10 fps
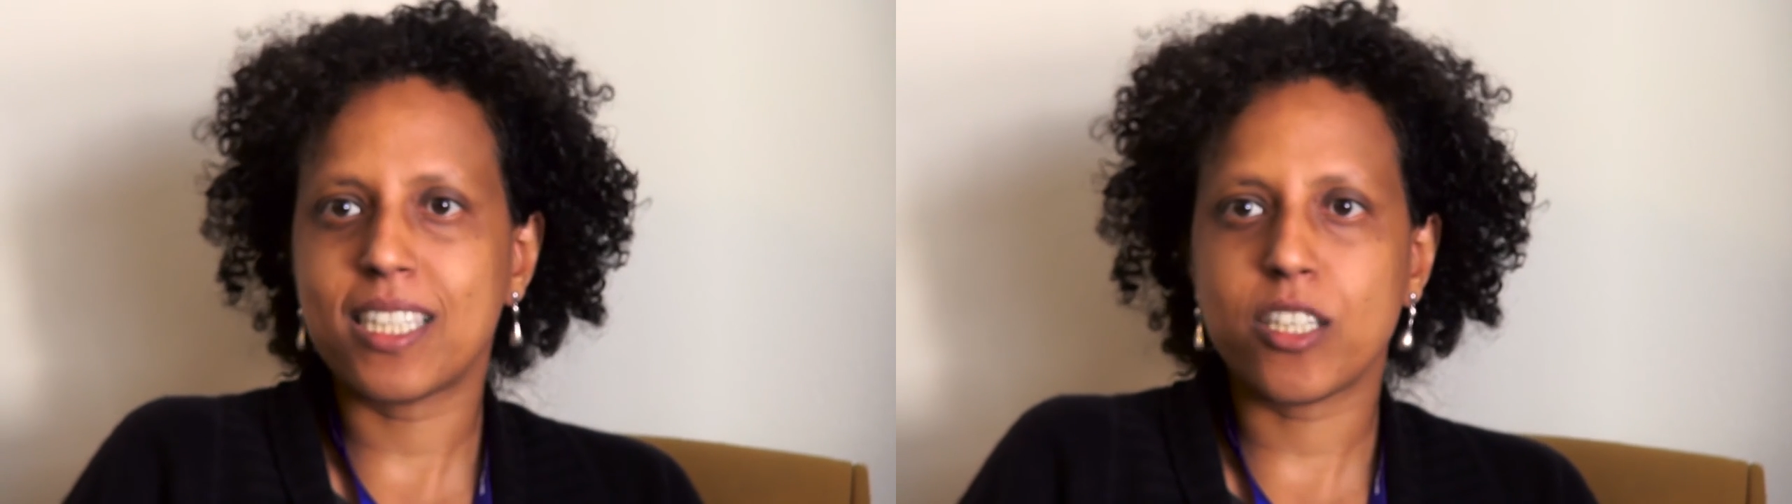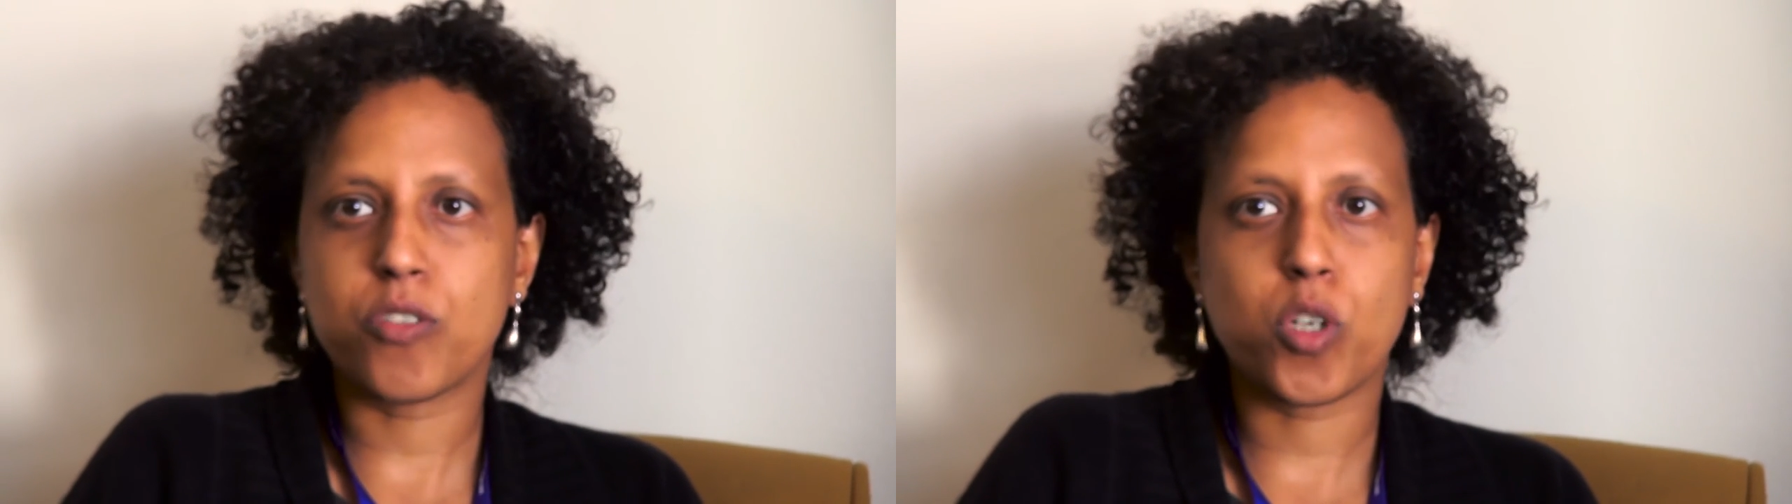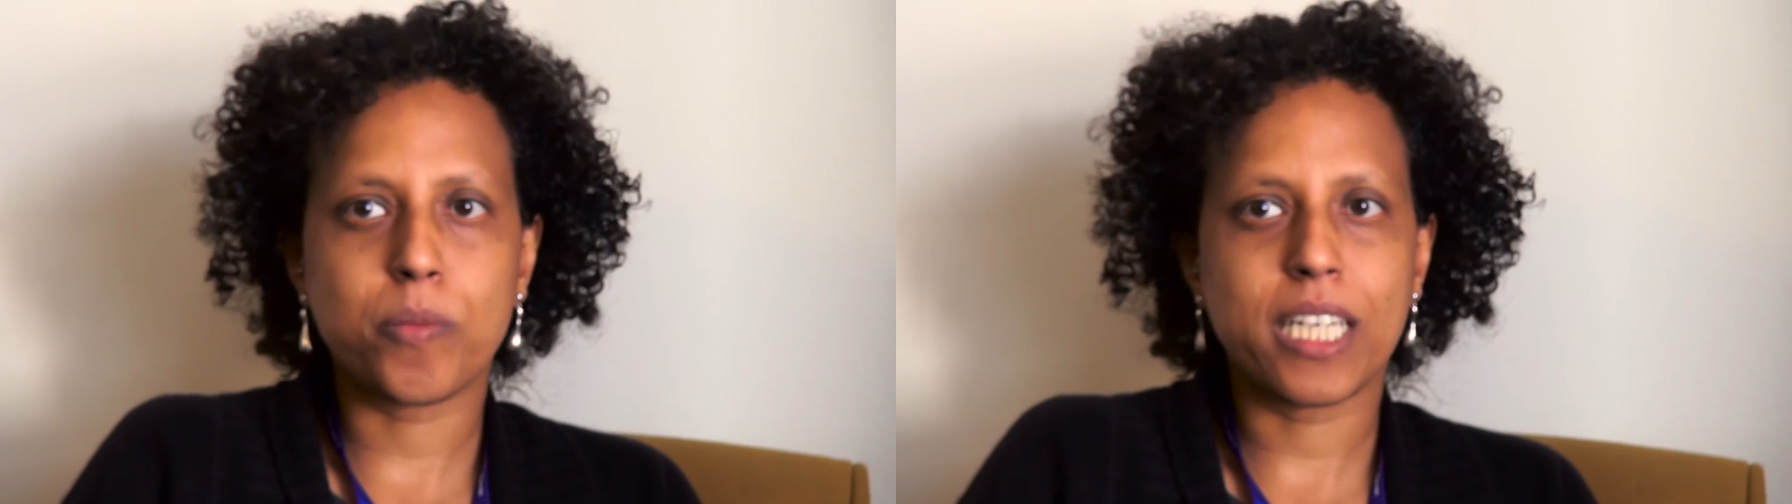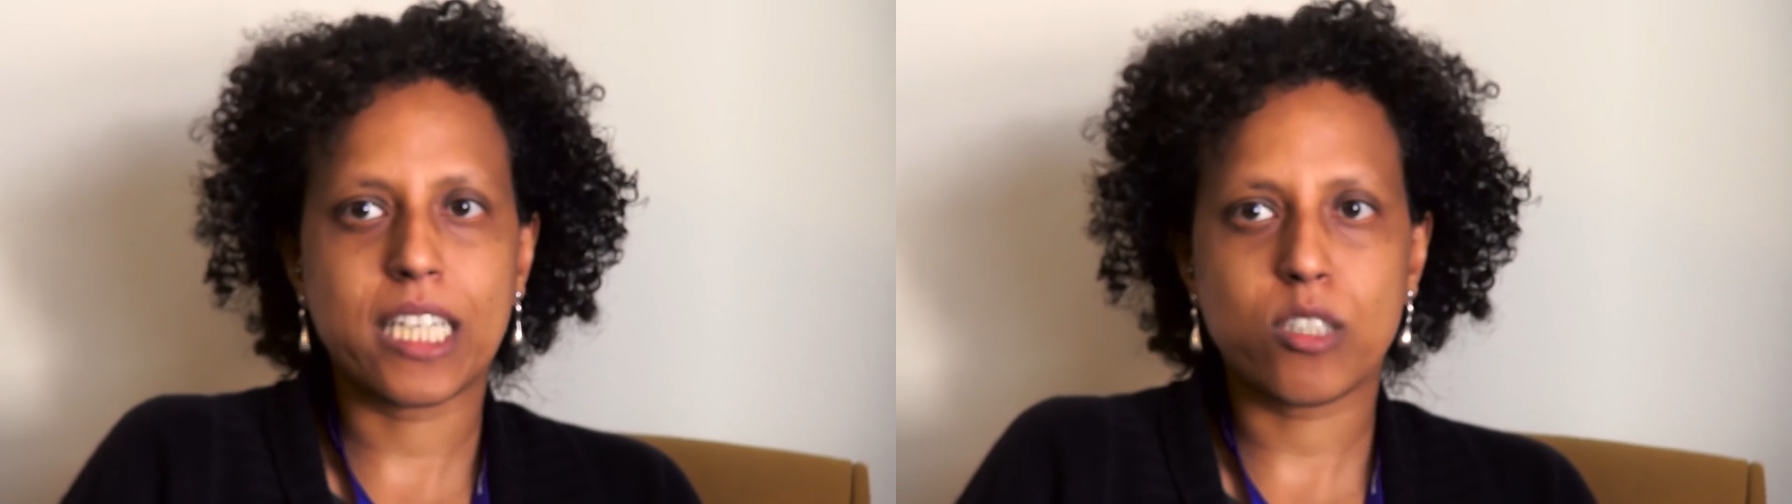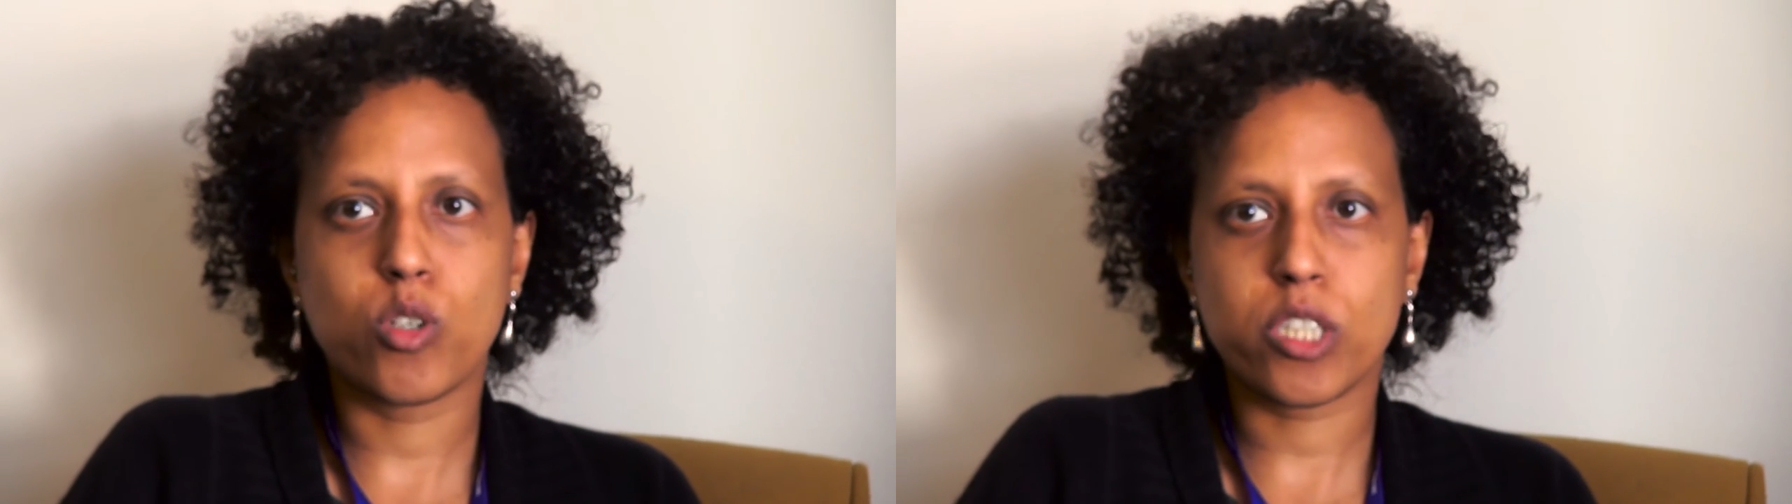distance
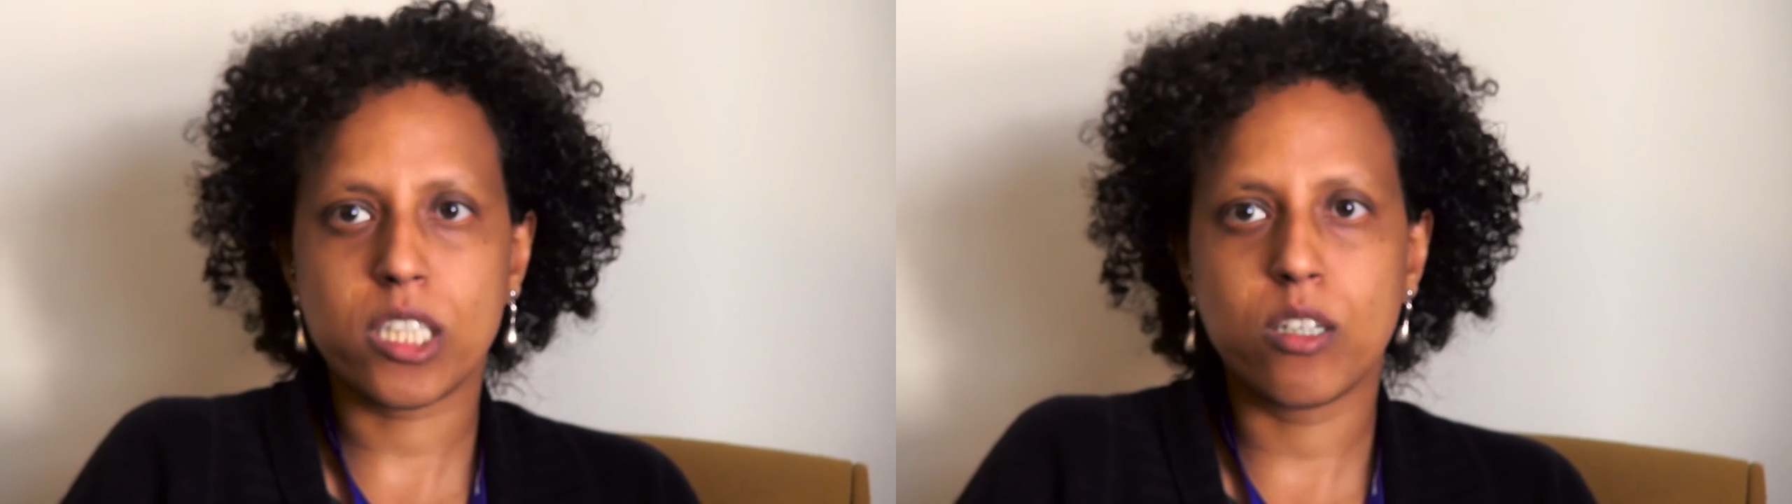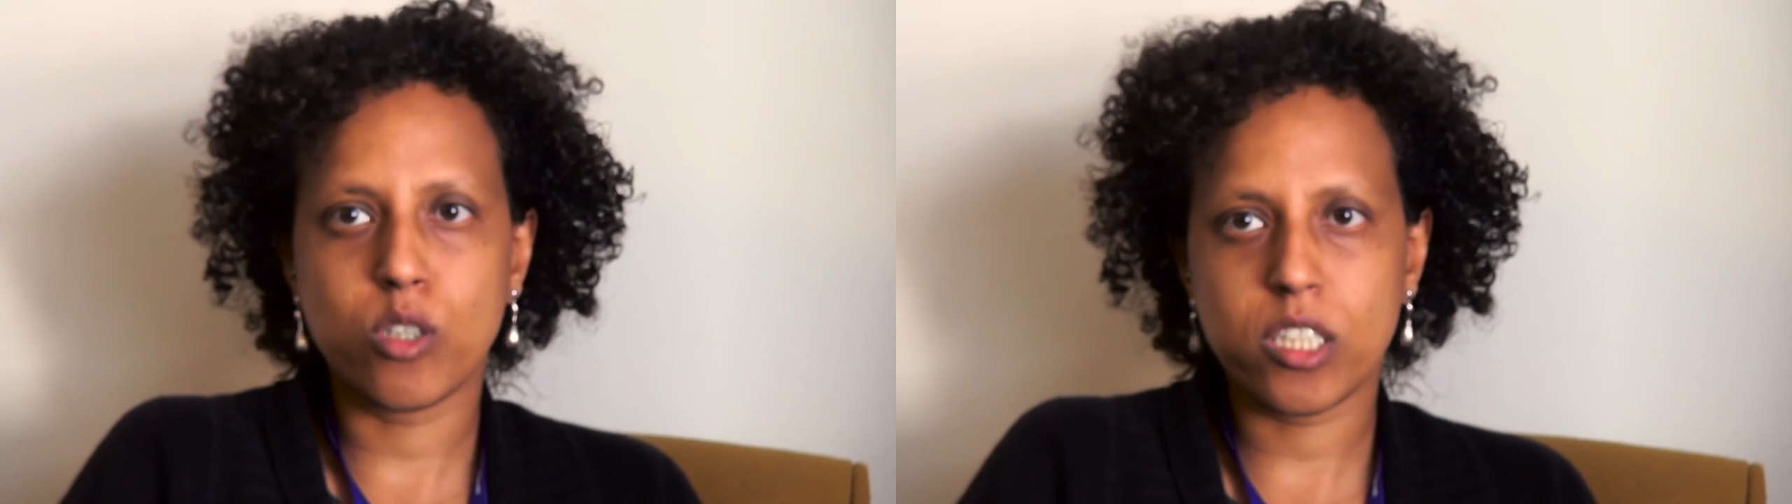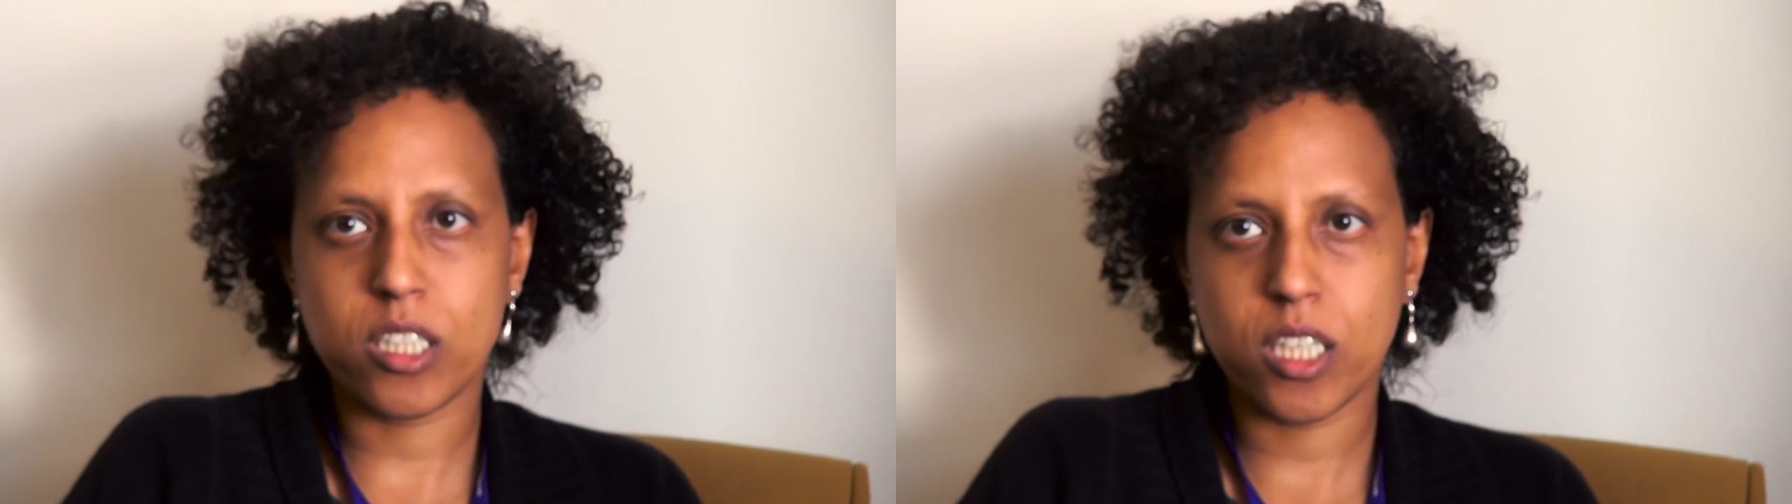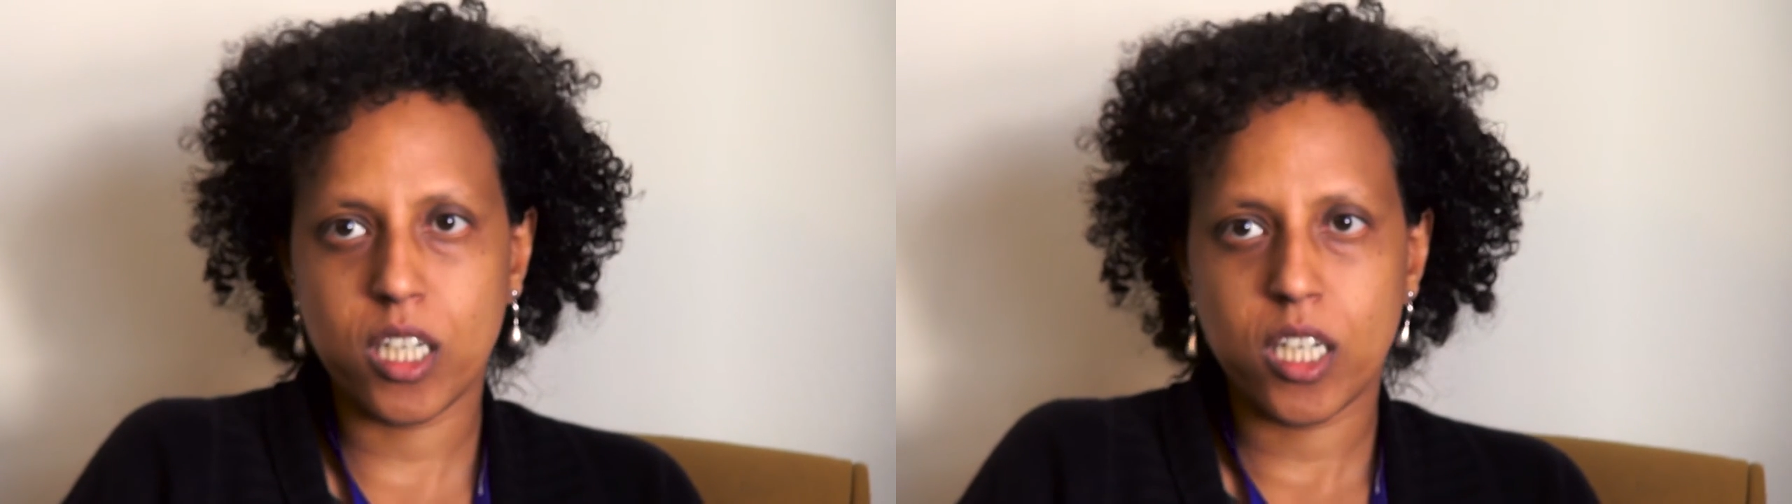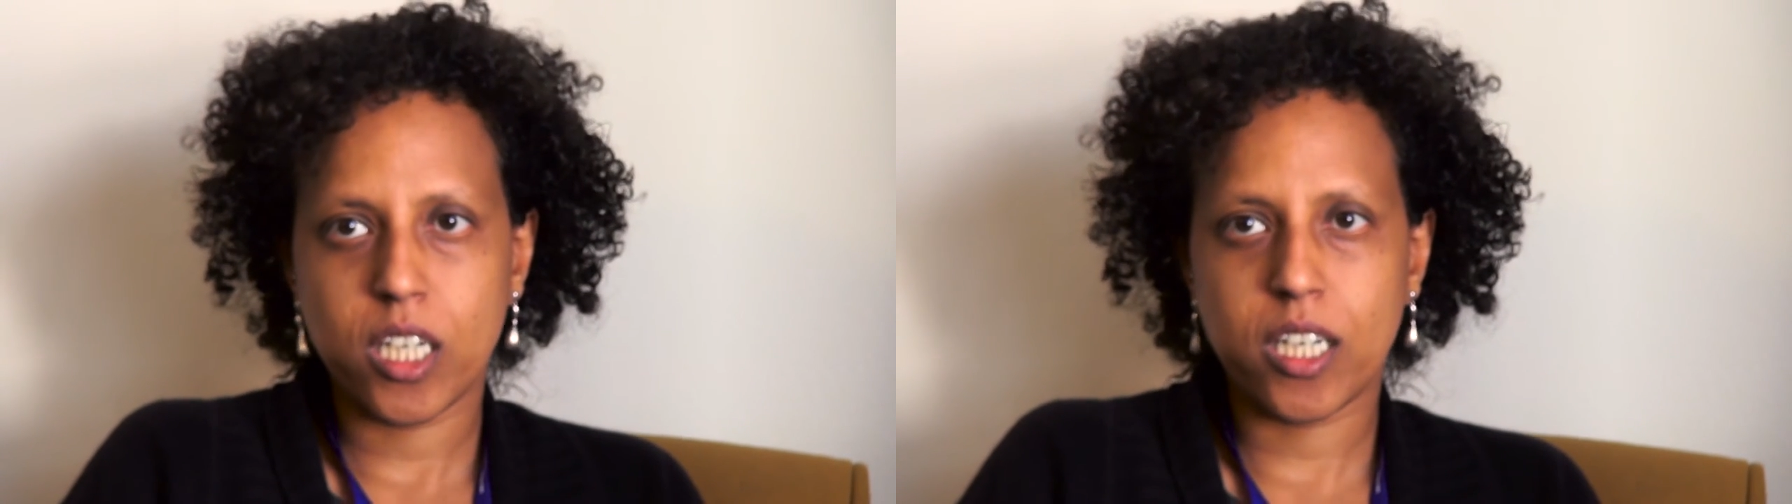from the resource curse